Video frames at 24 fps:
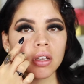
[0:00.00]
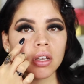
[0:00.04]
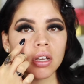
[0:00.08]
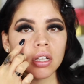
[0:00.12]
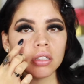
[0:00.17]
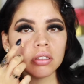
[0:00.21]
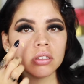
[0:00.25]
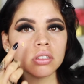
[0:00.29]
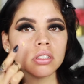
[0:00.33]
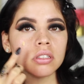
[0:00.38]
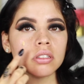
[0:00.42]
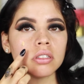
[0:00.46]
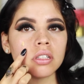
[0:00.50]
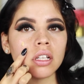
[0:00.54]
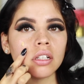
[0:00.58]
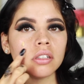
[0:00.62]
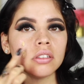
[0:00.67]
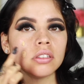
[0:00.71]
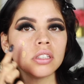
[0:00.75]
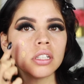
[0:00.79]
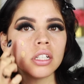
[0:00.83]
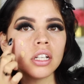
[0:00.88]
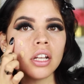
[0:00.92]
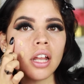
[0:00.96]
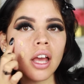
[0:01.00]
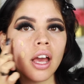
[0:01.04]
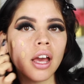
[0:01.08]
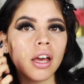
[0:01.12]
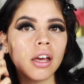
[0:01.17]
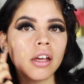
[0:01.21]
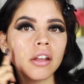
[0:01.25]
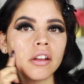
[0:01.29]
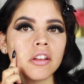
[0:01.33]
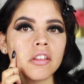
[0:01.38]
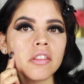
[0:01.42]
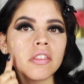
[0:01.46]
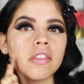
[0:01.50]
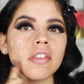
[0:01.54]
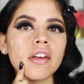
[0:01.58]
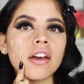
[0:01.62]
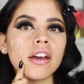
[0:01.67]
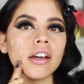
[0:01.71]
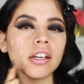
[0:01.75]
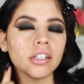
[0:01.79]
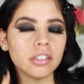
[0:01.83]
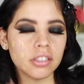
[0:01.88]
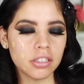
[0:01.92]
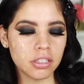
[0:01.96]
And since I did add
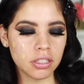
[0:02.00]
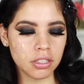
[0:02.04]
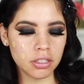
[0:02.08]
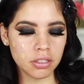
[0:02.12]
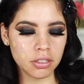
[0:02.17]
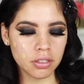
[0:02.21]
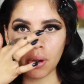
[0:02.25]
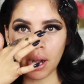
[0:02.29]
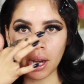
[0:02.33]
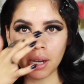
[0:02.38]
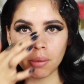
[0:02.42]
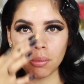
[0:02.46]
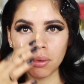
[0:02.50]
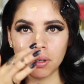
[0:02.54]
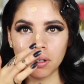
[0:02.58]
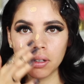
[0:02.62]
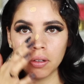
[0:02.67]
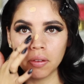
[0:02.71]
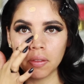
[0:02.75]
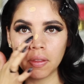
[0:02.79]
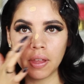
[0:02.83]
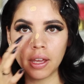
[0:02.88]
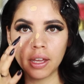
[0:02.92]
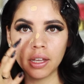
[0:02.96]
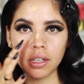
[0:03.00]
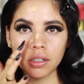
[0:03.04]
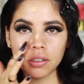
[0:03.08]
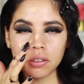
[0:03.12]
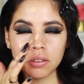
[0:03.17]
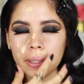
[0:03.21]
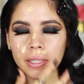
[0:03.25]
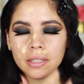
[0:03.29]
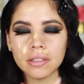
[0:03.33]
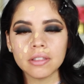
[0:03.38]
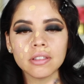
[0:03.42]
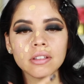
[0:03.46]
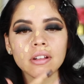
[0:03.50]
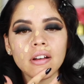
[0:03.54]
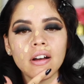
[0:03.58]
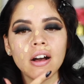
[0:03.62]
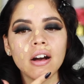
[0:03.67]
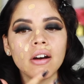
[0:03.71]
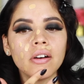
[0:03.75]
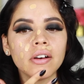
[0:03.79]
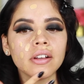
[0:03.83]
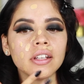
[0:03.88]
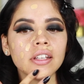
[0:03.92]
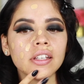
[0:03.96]
that primer that gets
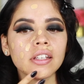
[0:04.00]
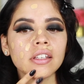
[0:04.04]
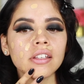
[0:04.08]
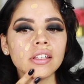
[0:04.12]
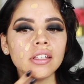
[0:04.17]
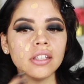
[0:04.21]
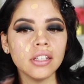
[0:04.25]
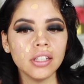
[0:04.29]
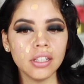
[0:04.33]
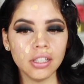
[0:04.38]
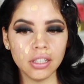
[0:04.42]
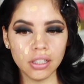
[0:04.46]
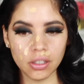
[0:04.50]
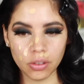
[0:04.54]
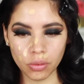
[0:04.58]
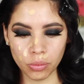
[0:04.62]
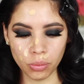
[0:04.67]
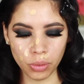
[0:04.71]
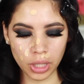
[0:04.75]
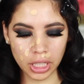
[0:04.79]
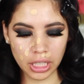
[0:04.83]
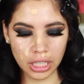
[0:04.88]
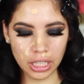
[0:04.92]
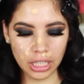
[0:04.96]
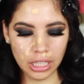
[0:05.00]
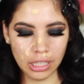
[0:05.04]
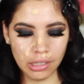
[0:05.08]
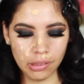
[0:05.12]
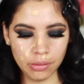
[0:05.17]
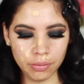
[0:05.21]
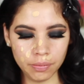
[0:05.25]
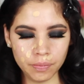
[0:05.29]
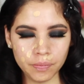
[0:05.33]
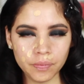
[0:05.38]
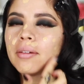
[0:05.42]
all icky wicky,